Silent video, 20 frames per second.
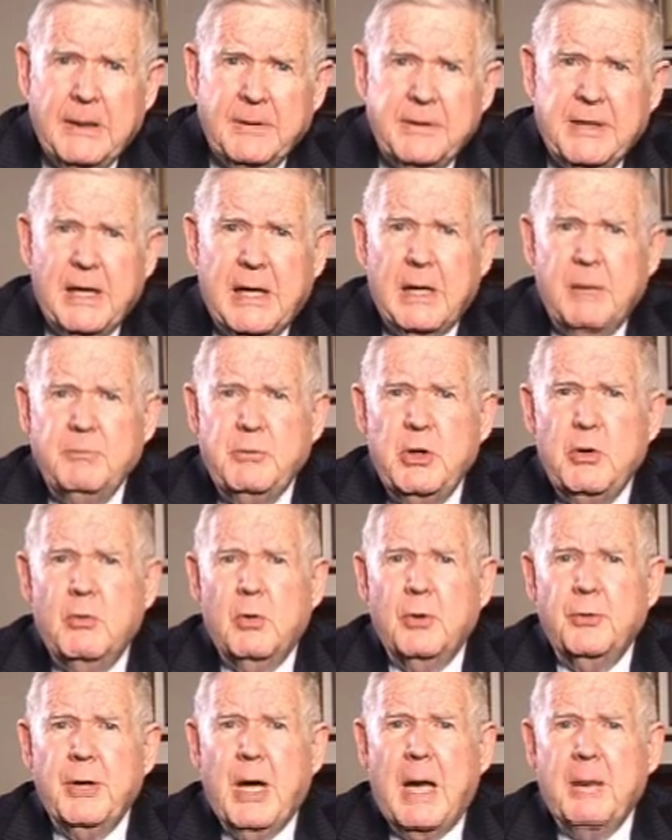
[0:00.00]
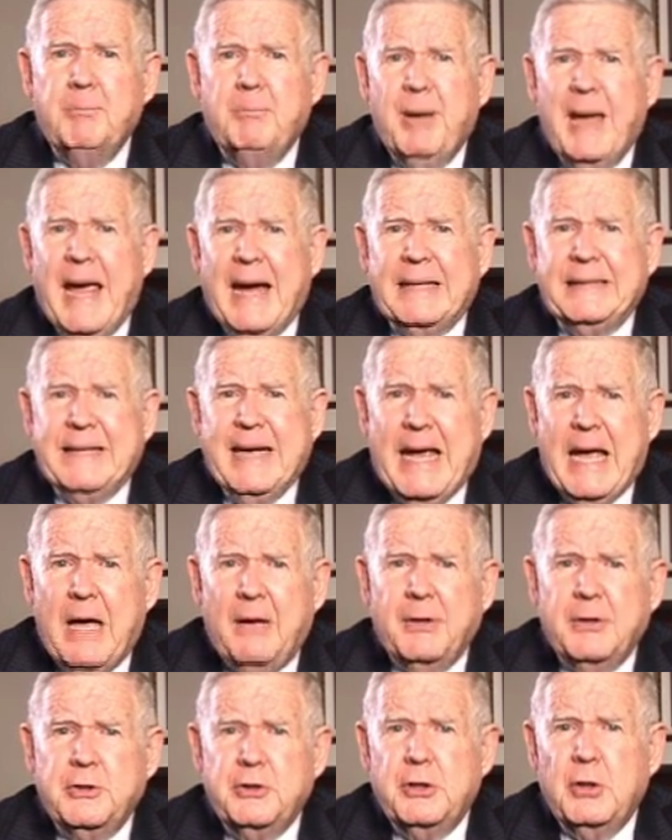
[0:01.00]
Tell them you will not back
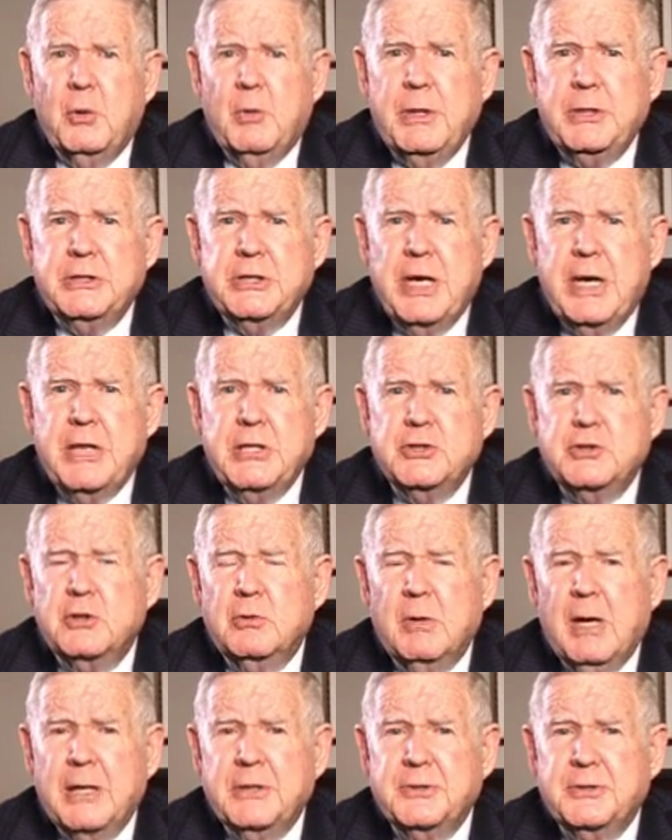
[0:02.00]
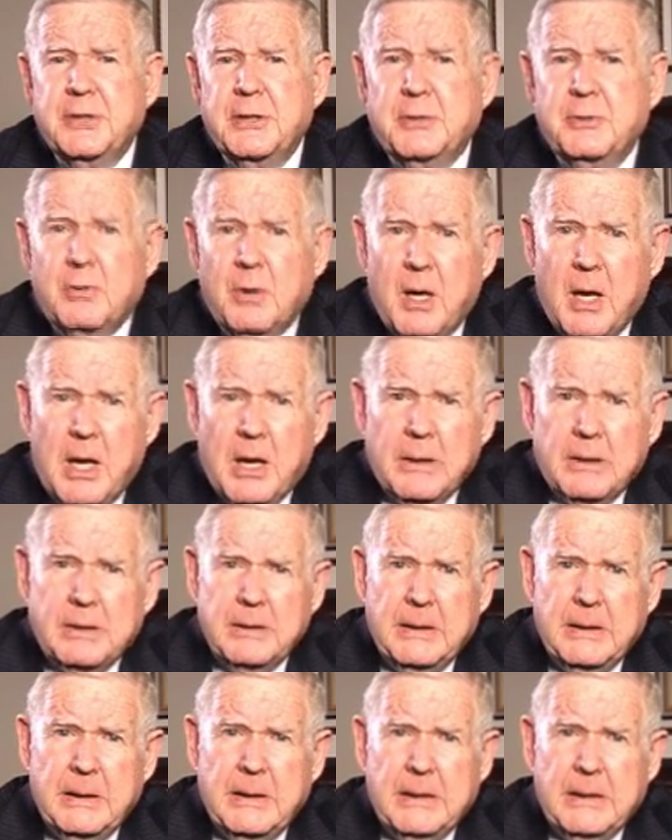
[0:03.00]
down until we change direction in Iraq.